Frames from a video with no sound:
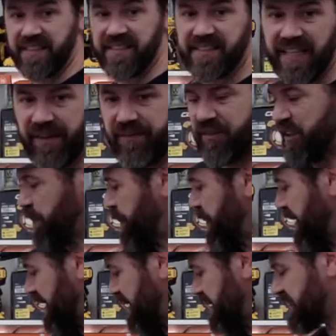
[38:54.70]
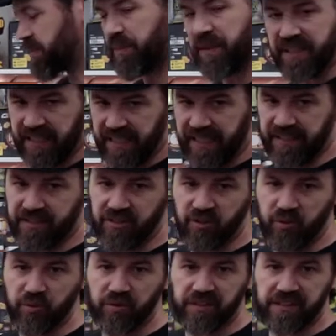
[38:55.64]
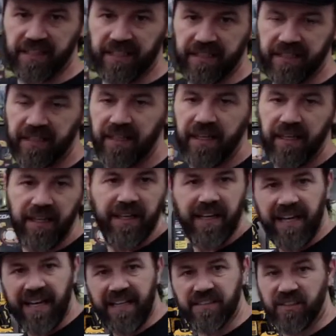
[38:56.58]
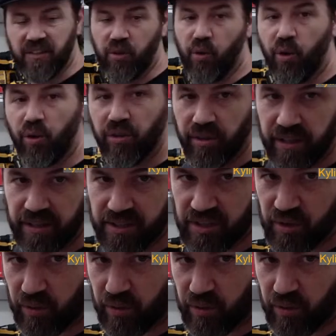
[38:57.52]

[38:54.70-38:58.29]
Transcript: 70 piece mechanics tool set. It has a quarter inch,